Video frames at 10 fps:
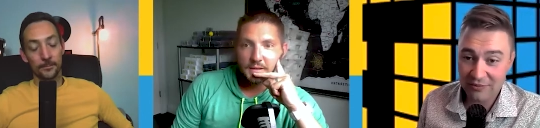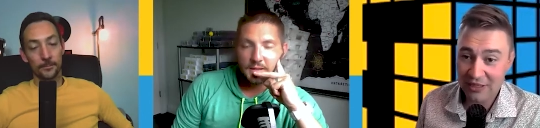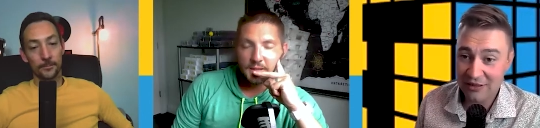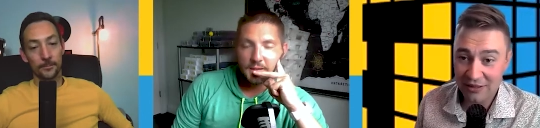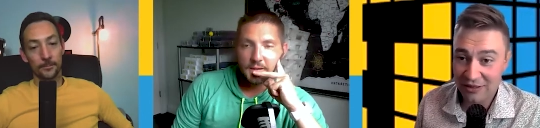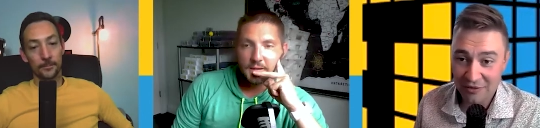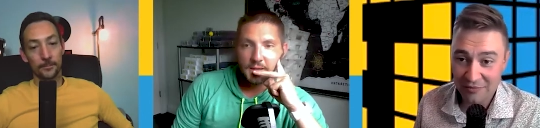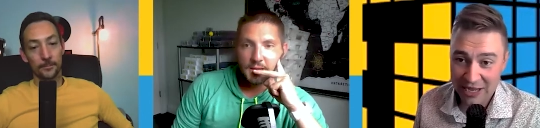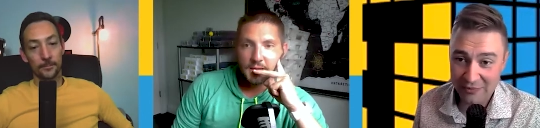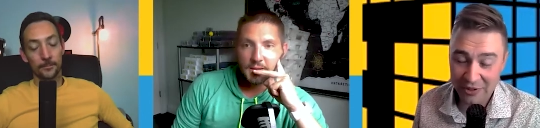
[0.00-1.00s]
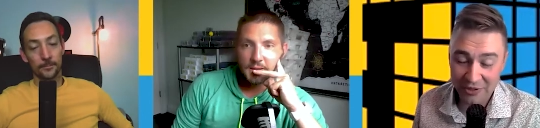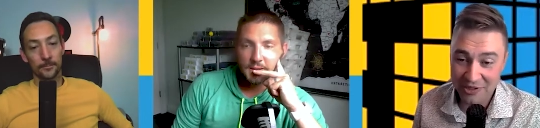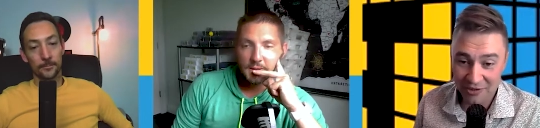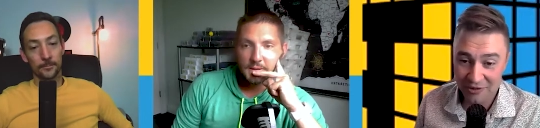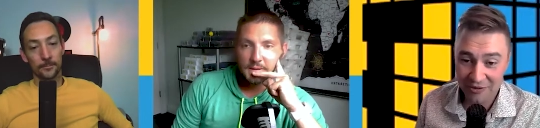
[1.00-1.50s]
Speaker 1: mean that they're a bad person
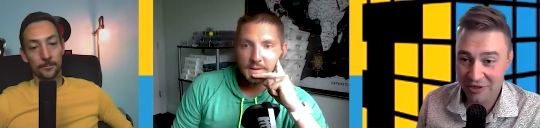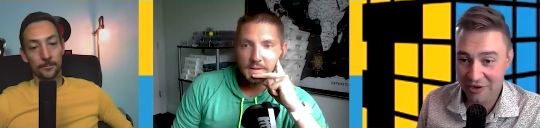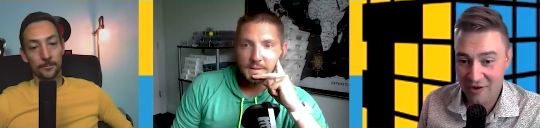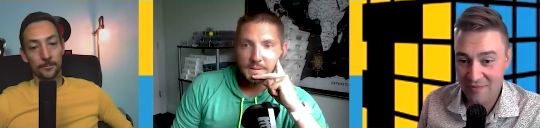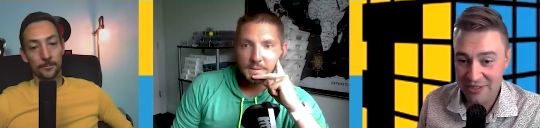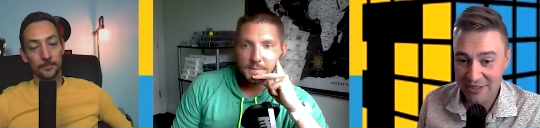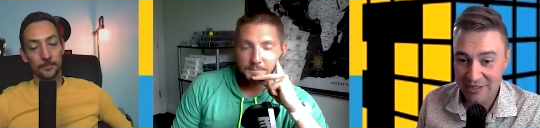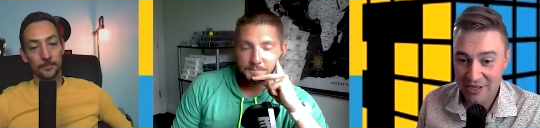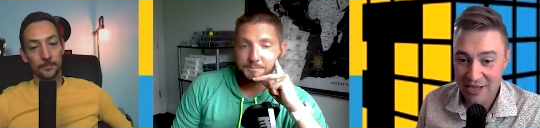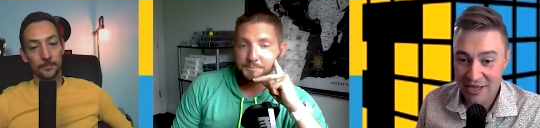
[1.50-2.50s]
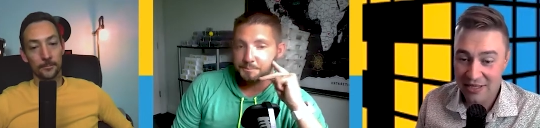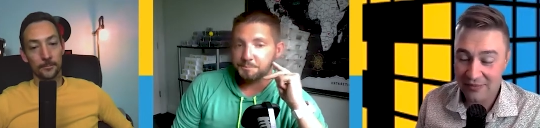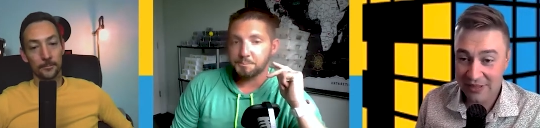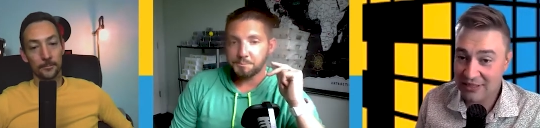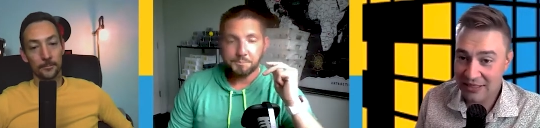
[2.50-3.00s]
or they're incompetent. It
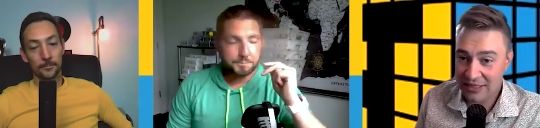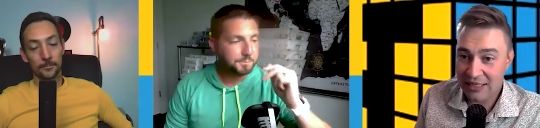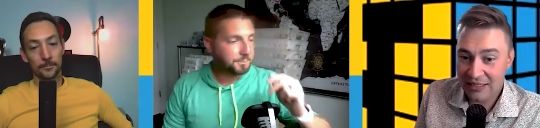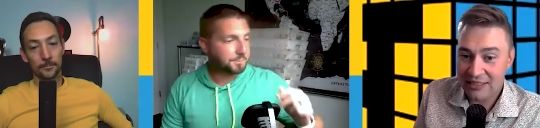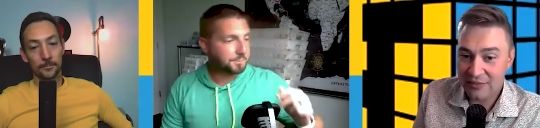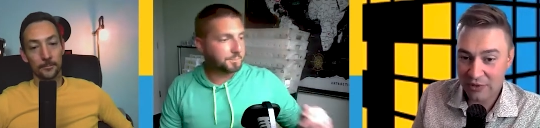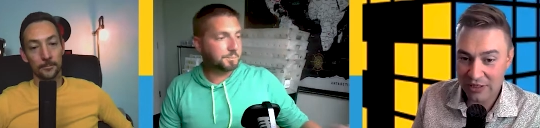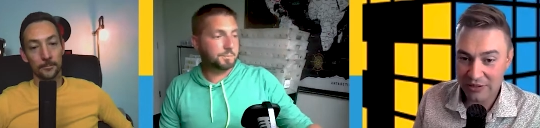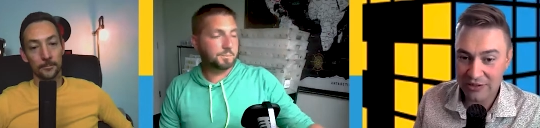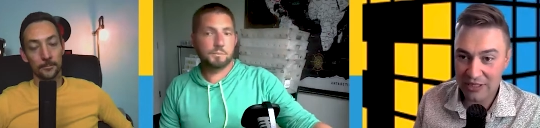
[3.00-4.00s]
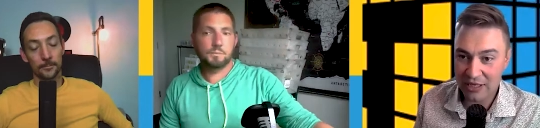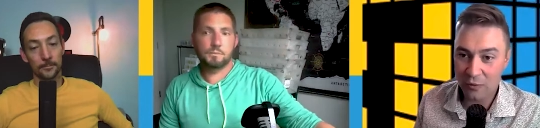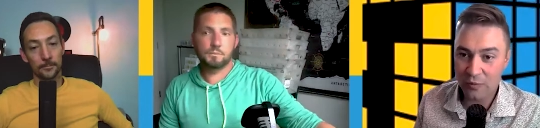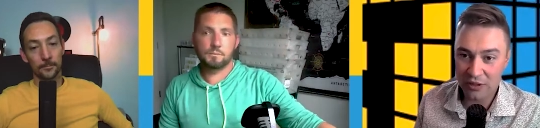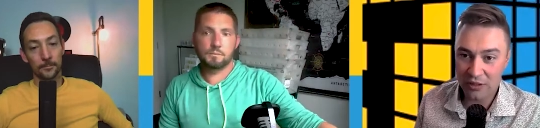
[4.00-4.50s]
means that they need someone else
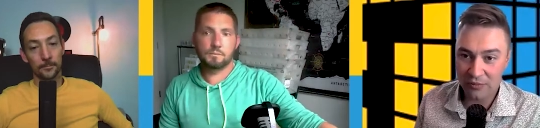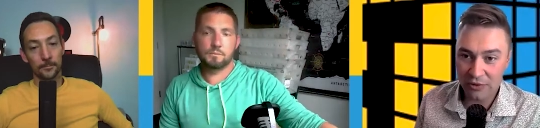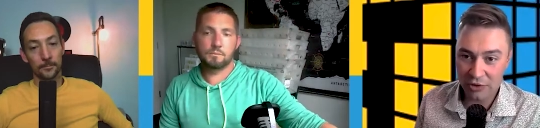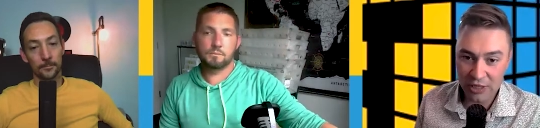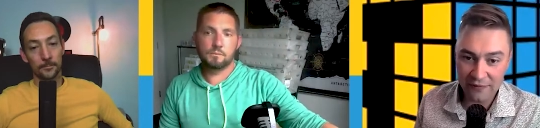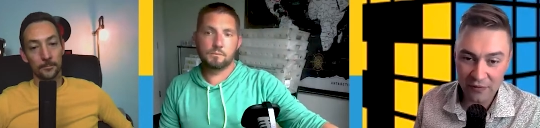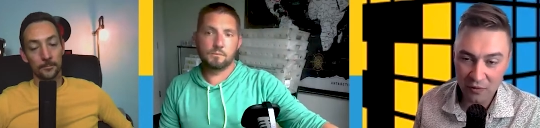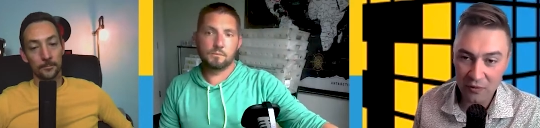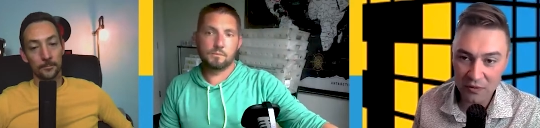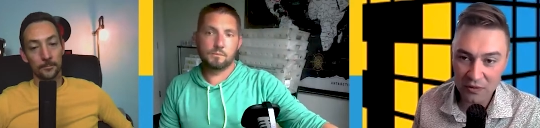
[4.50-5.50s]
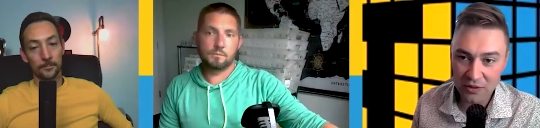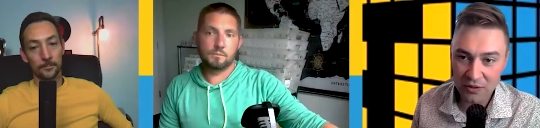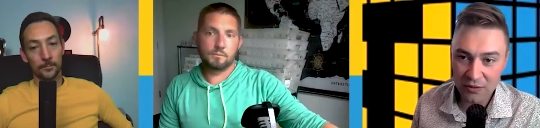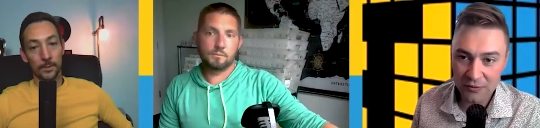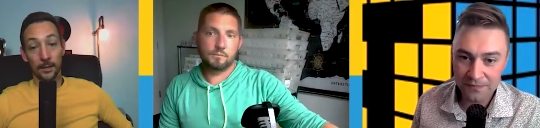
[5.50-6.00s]
helping them drive their goals.
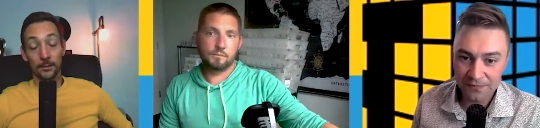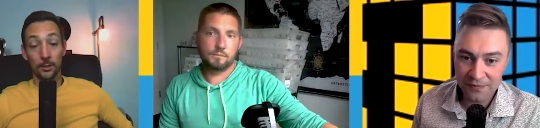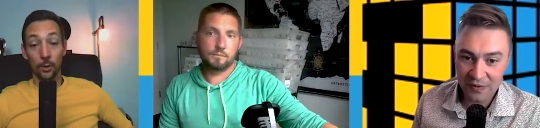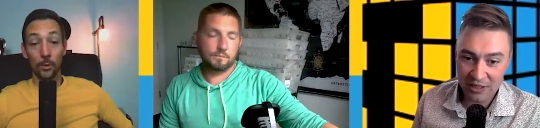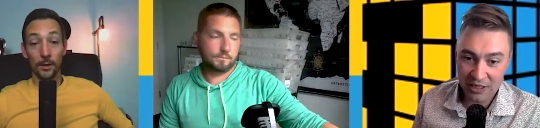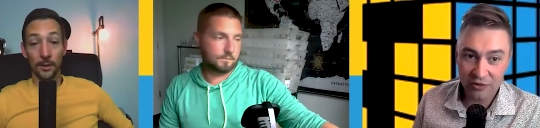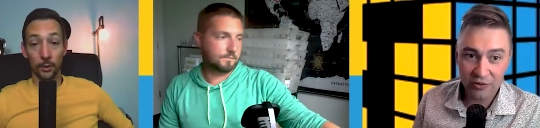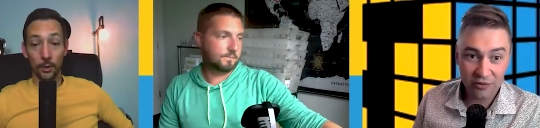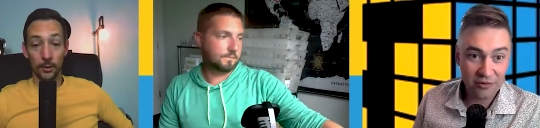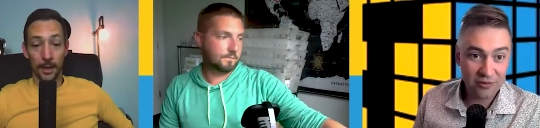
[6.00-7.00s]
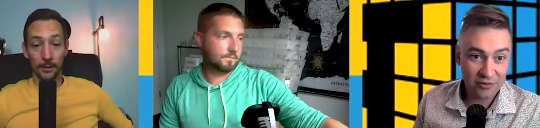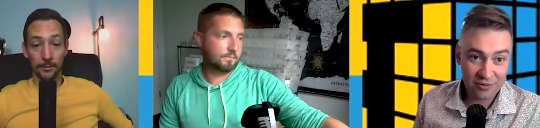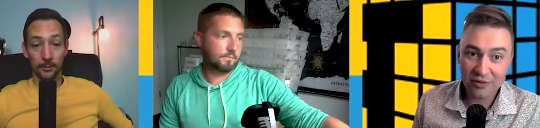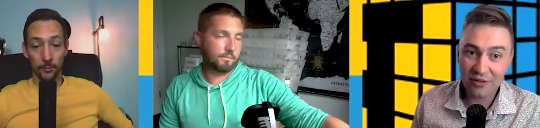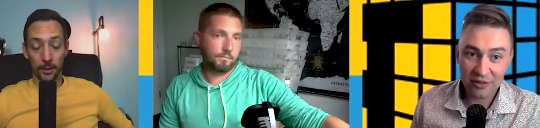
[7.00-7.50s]
Speaker 2: And they know what they're good at.
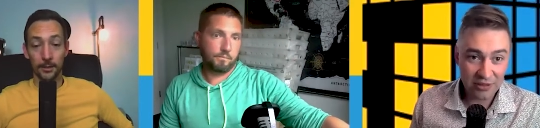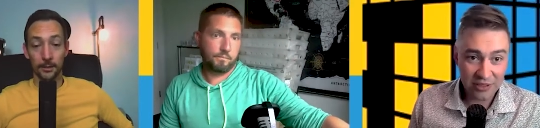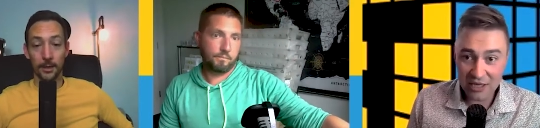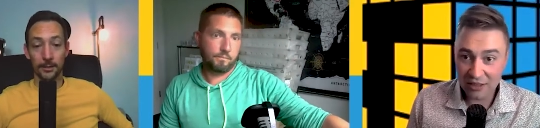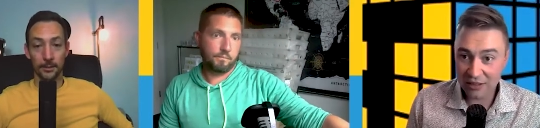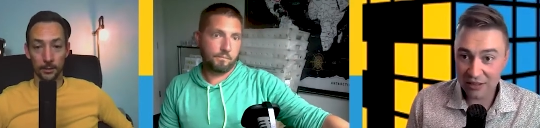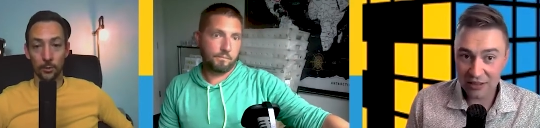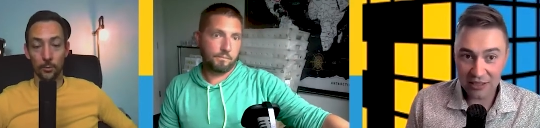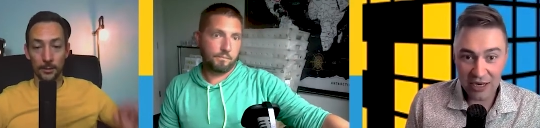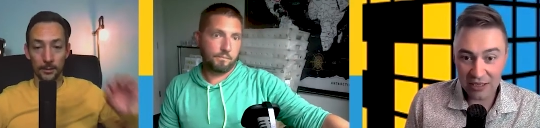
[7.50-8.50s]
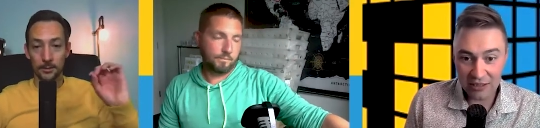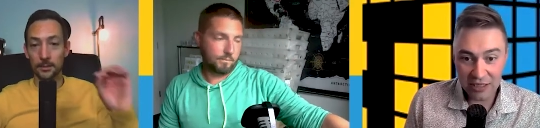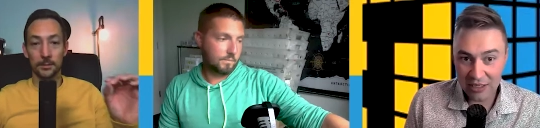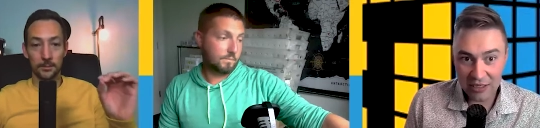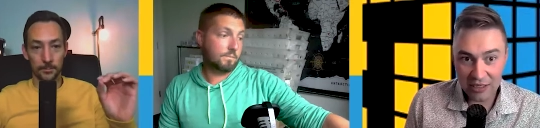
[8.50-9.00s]
They've recognized yeah. that, you know what, this
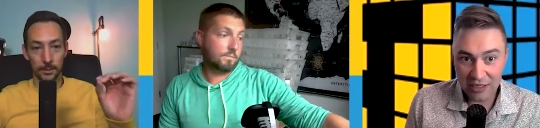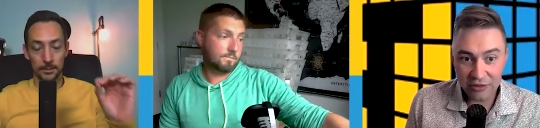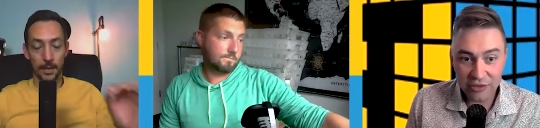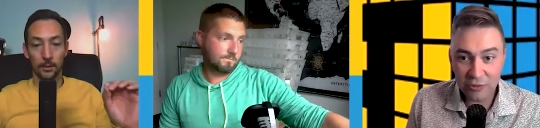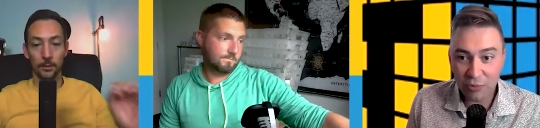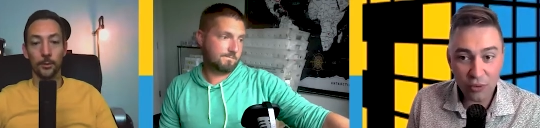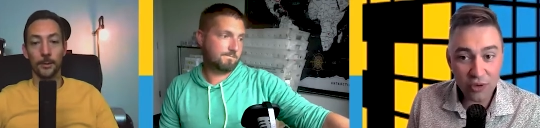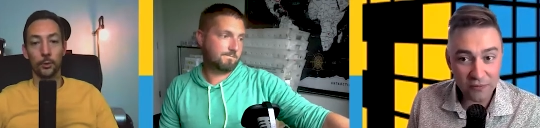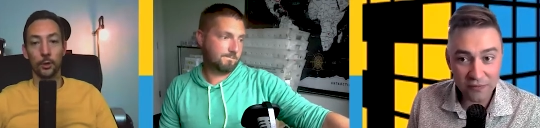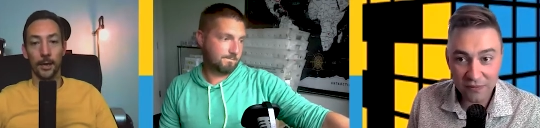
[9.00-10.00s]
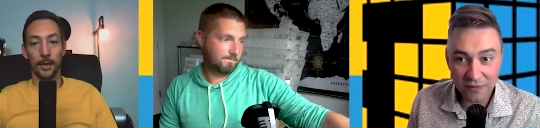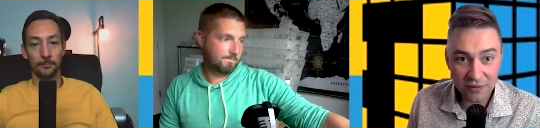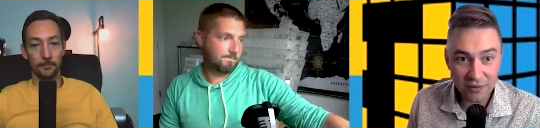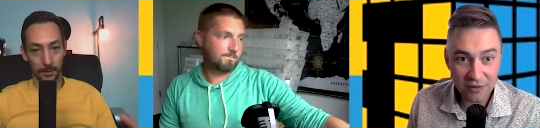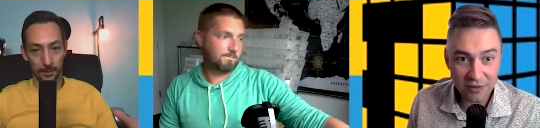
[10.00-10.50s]
is exactly what I'm good
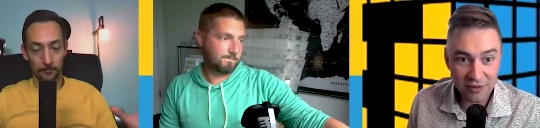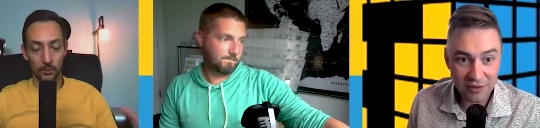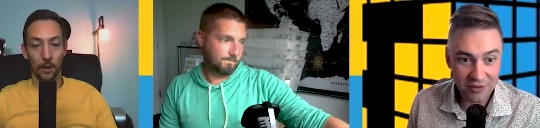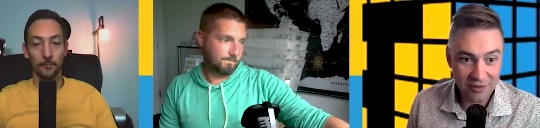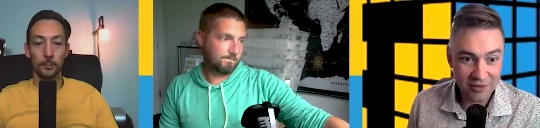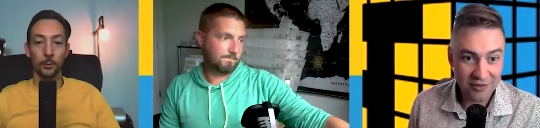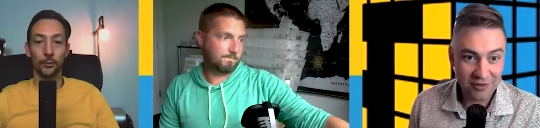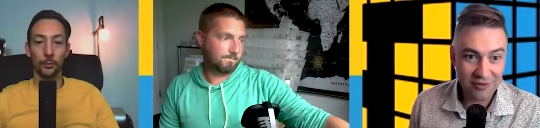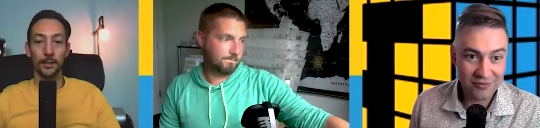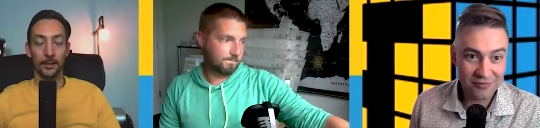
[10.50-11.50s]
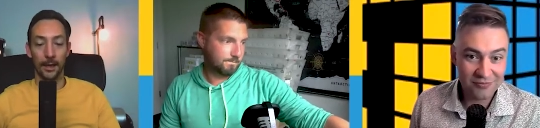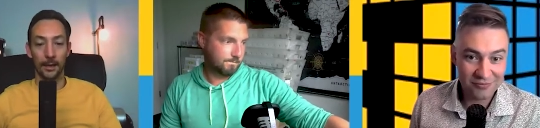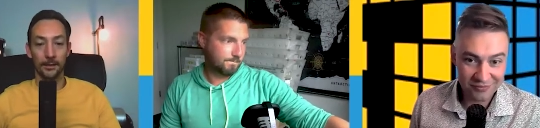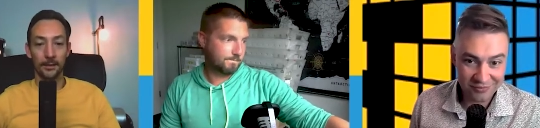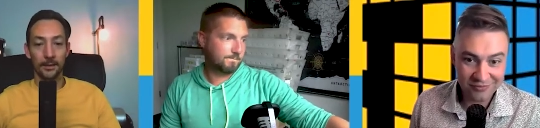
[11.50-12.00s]
at. And I'm comfortable doing that.